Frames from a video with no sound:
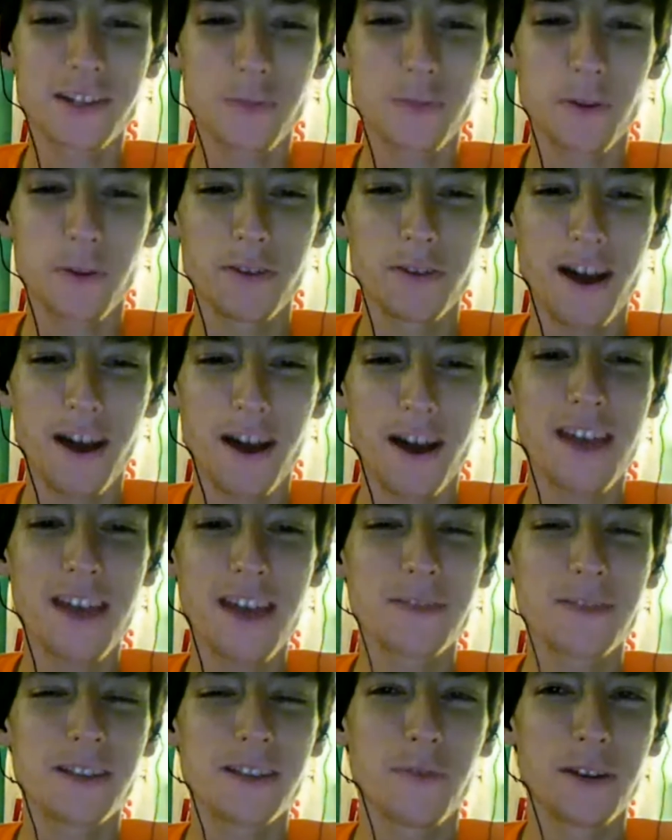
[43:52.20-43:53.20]
won 5
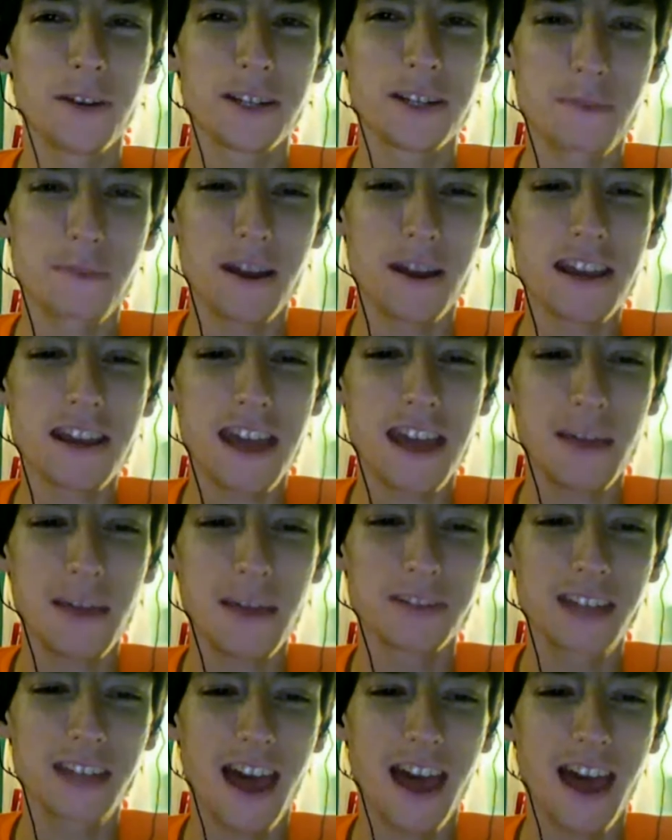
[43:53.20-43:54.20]
games. They've won as many
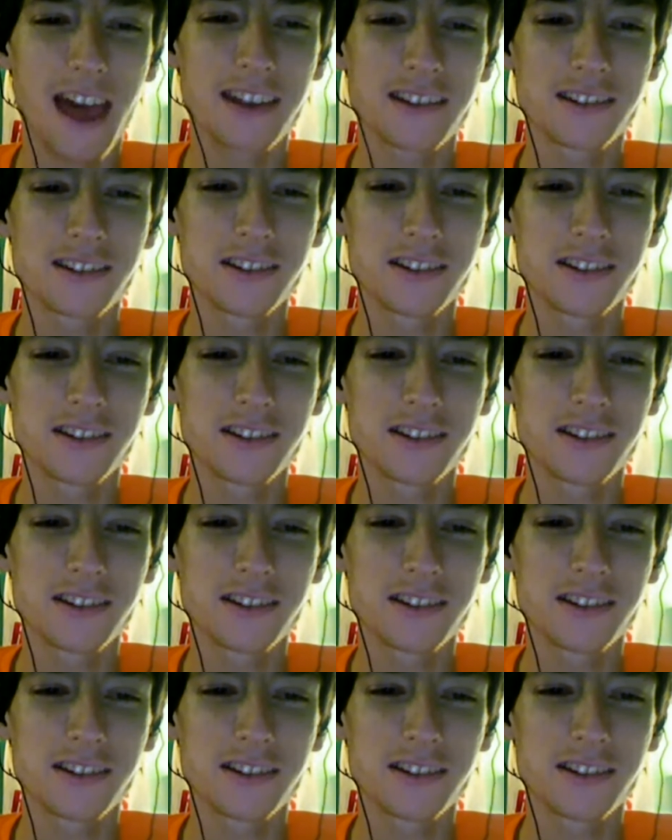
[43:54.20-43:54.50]
games as